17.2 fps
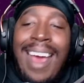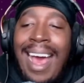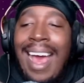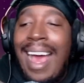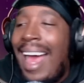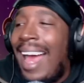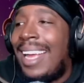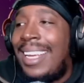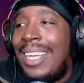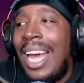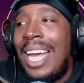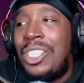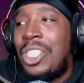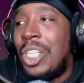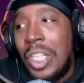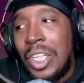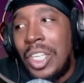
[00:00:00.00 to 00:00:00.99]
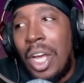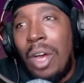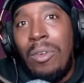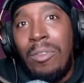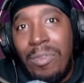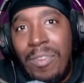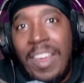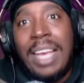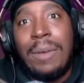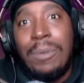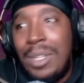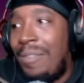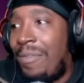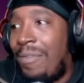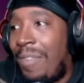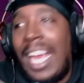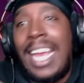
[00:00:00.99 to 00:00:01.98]
I should have known Vic
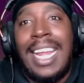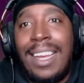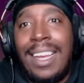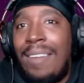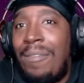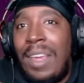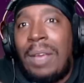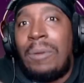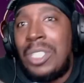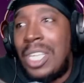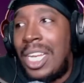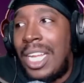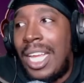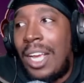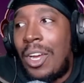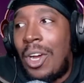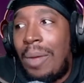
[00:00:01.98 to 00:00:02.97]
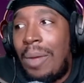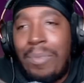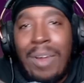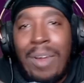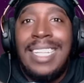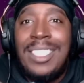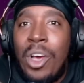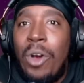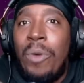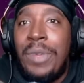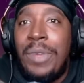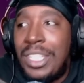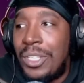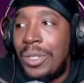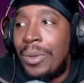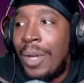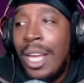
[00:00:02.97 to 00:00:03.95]
was gonna get caught. Probably Toby
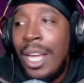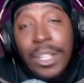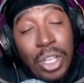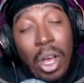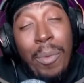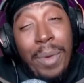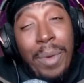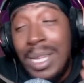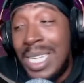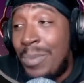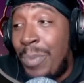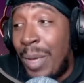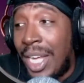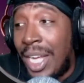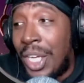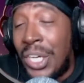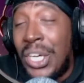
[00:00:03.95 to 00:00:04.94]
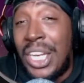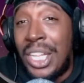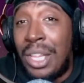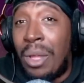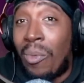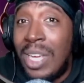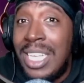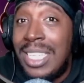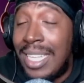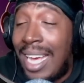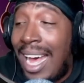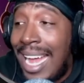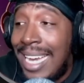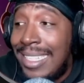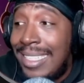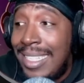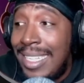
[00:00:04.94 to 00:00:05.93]
too. Toby has been good in the recent
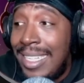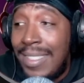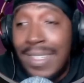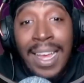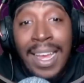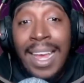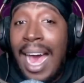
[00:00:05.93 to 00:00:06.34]
hide and seeks.